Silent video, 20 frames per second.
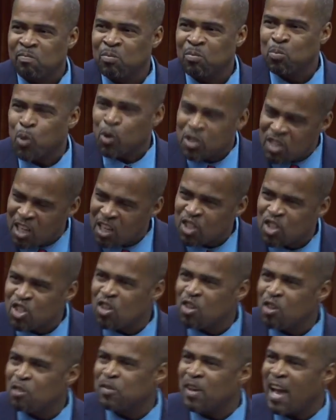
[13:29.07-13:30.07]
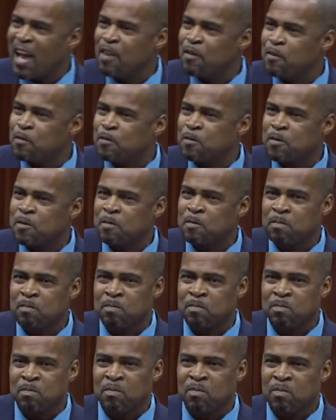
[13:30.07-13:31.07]
Protection of life
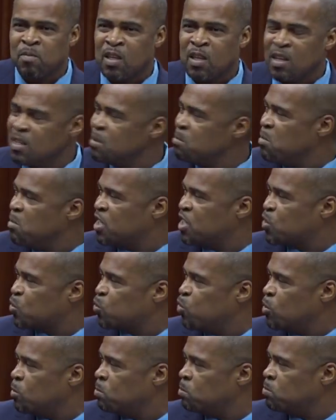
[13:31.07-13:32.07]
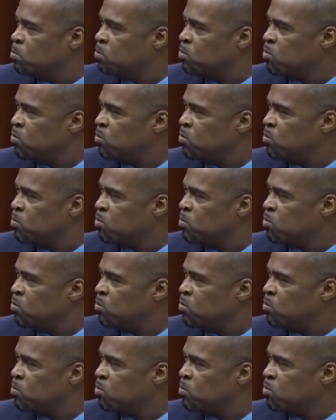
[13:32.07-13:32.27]
in the mother's womb.